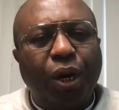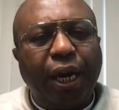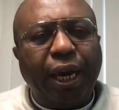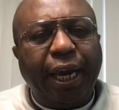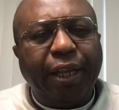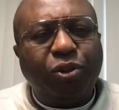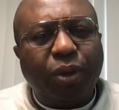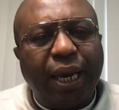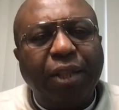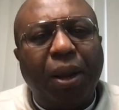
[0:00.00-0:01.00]
it will
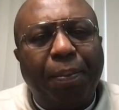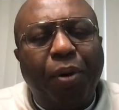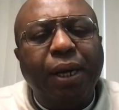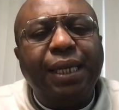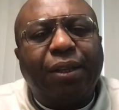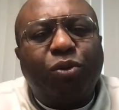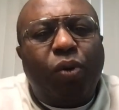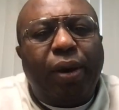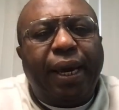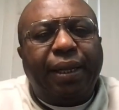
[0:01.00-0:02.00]
get to a point that
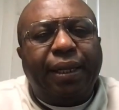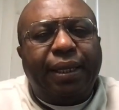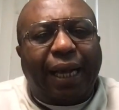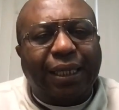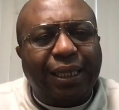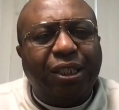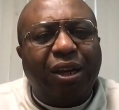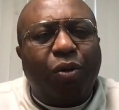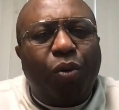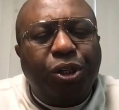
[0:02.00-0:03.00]
we, as a Nigeria,
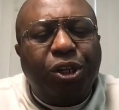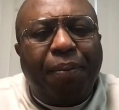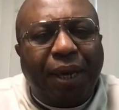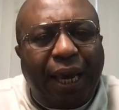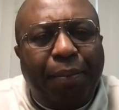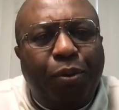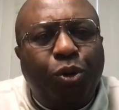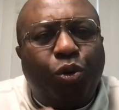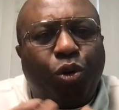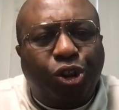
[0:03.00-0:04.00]
will not be able to
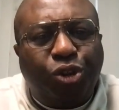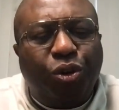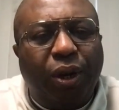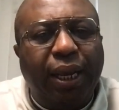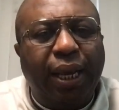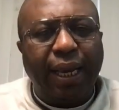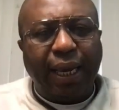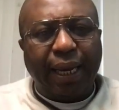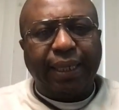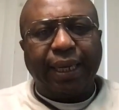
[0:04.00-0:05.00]
control
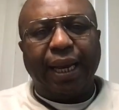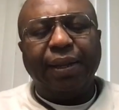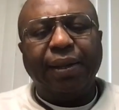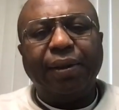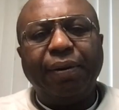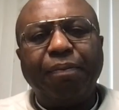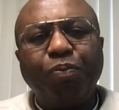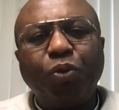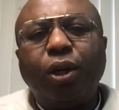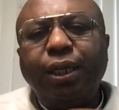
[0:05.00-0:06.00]
it again.
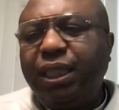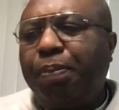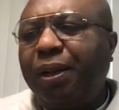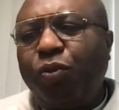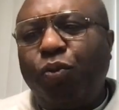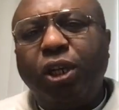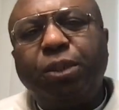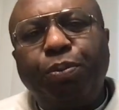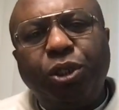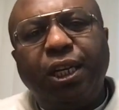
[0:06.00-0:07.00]
Because this is part of what is
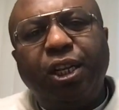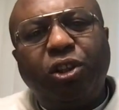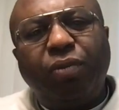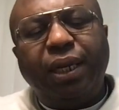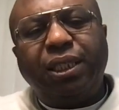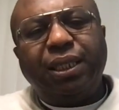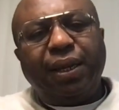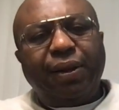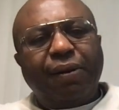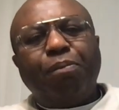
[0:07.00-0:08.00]
pushing a lot of these
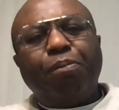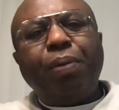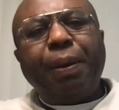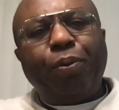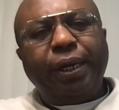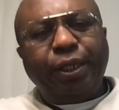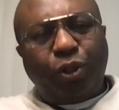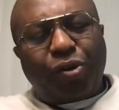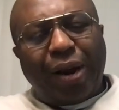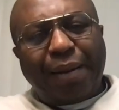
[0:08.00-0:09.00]
people into
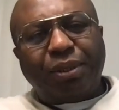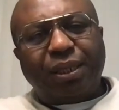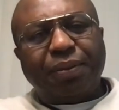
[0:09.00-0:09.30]
crimes.